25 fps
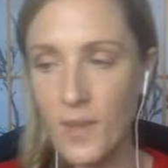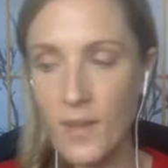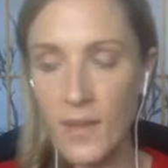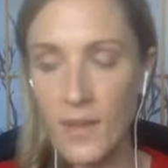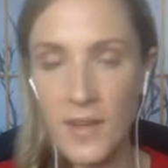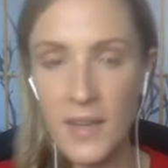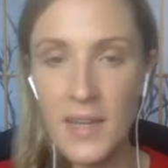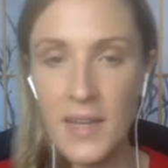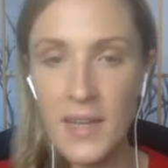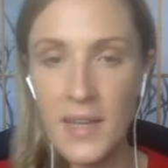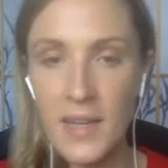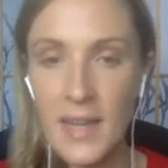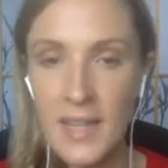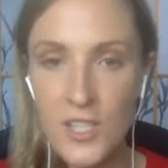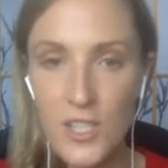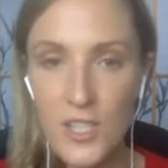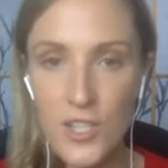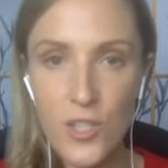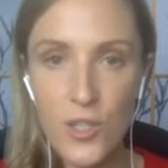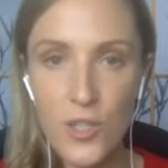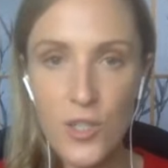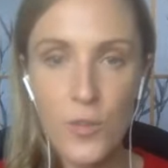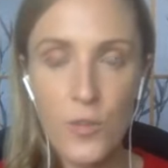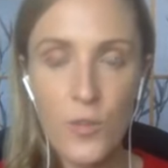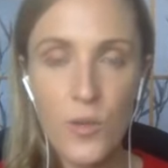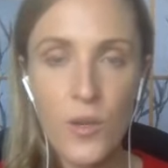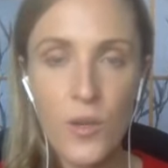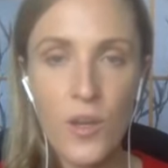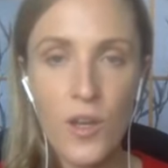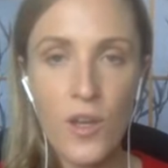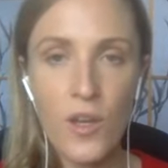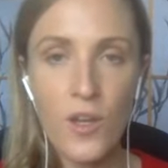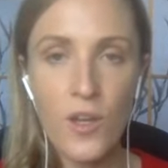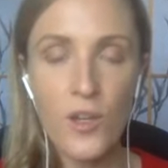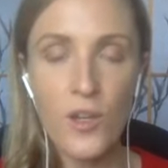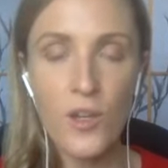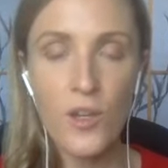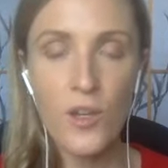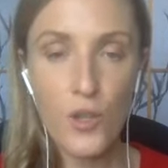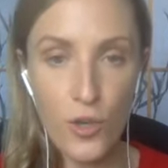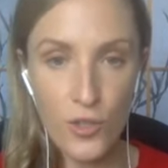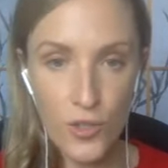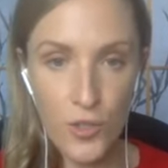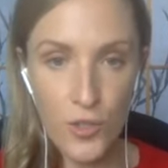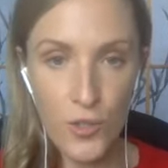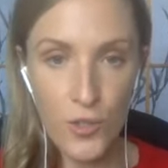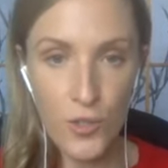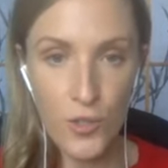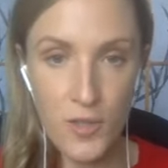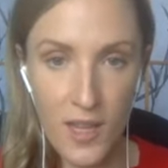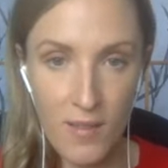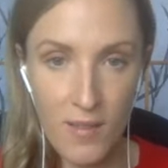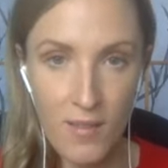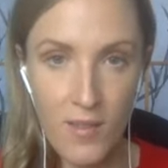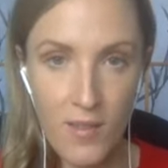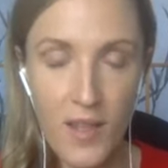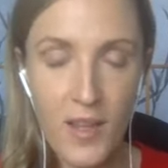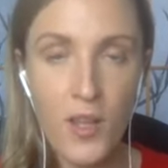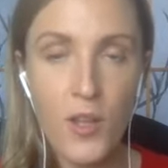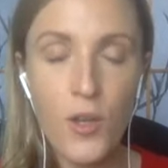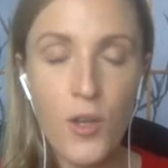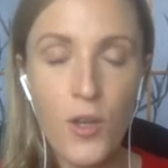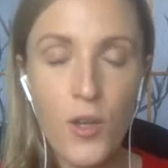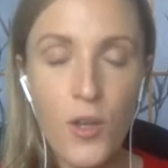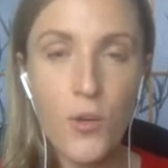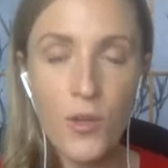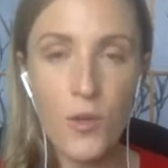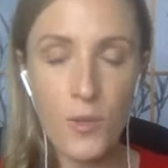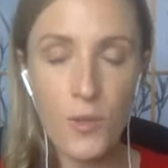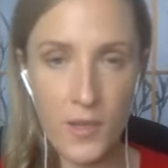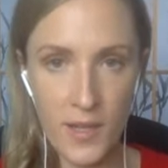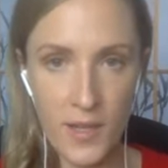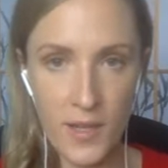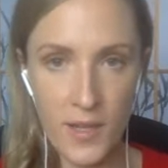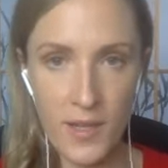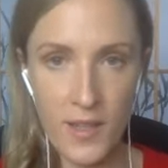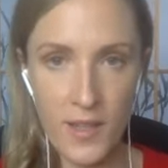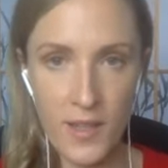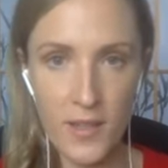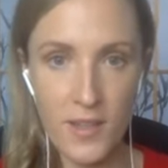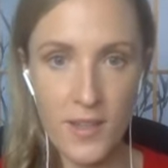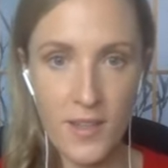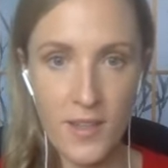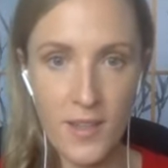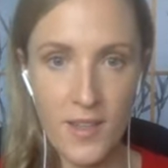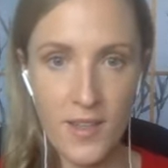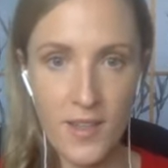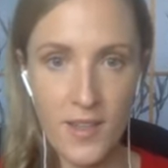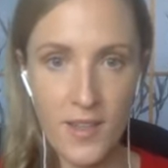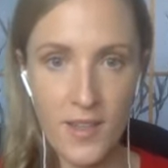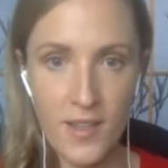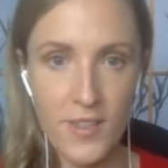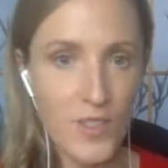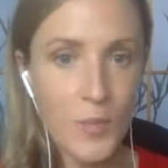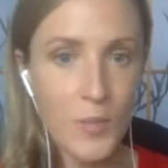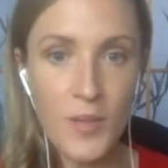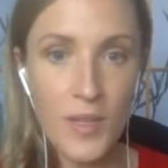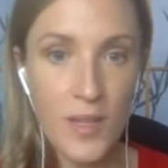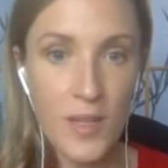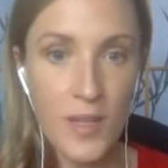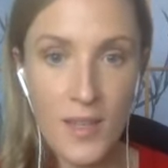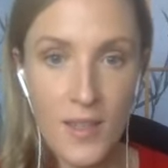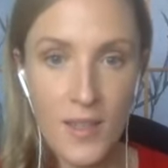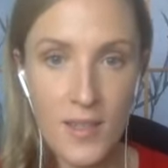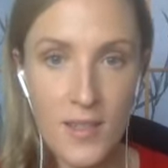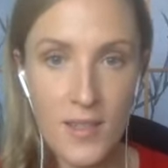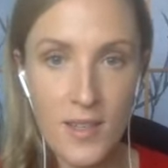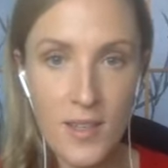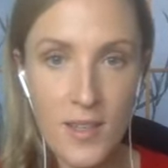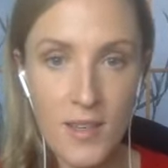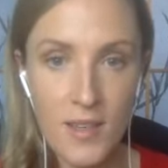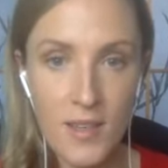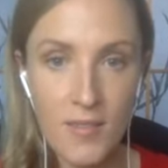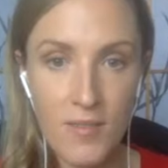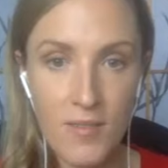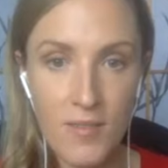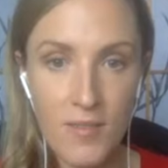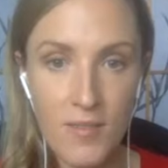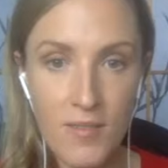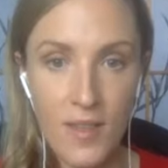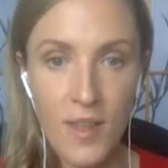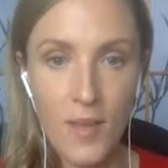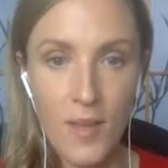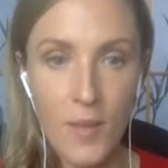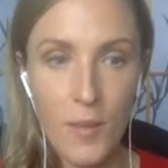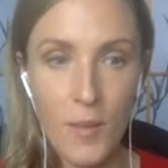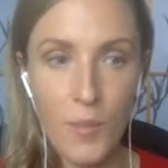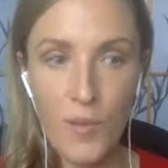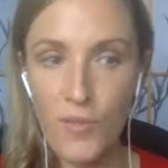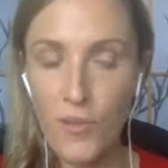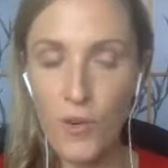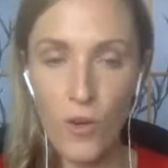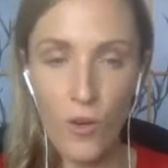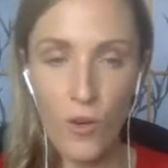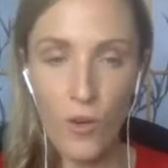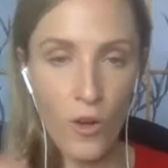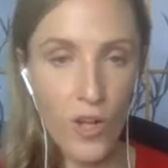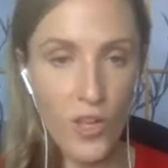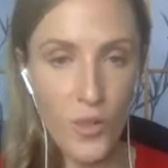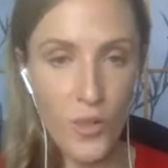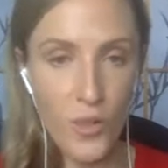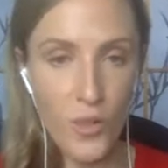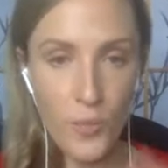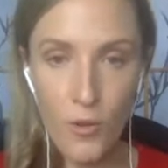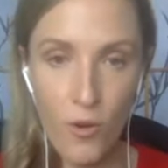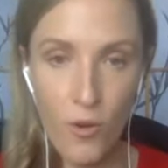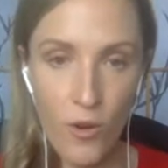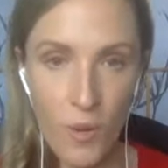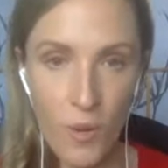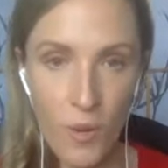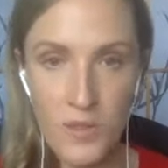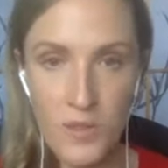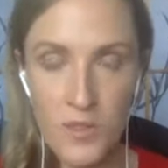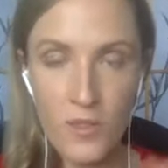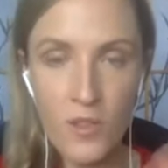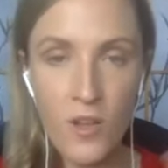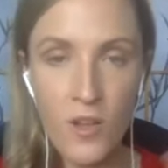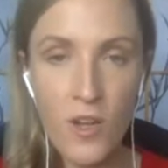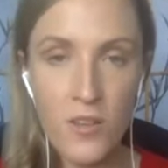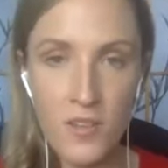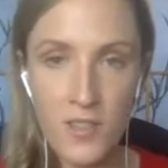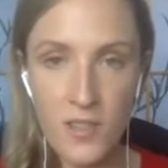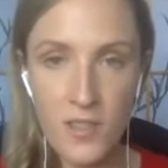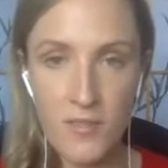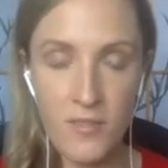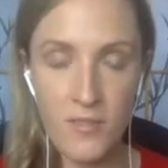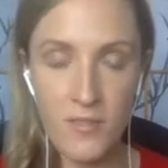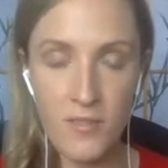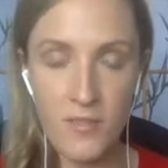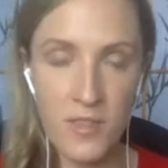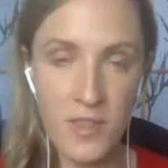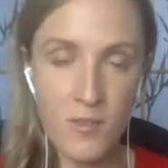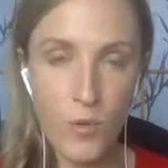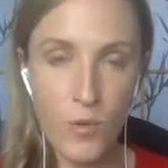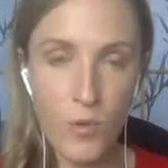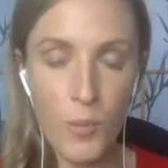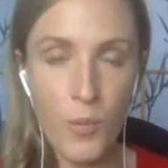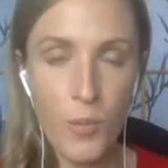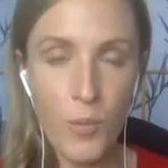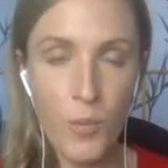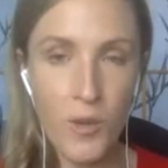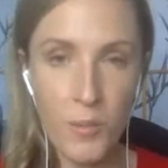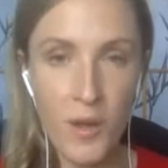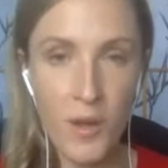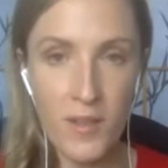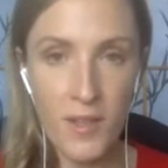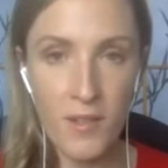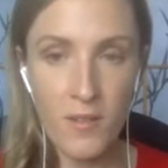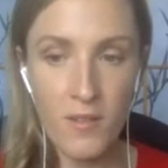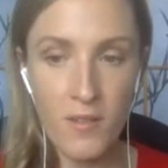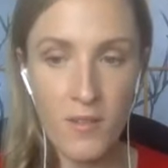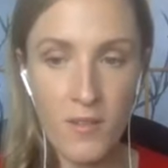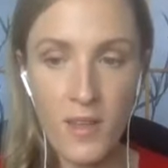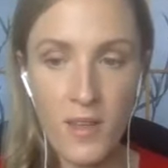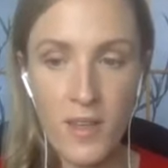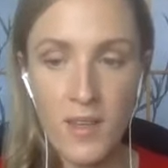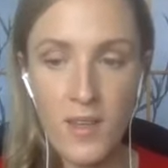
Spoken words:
connected to your true self, like who you are here to be in this life before all the programs and all the different things were put upon you.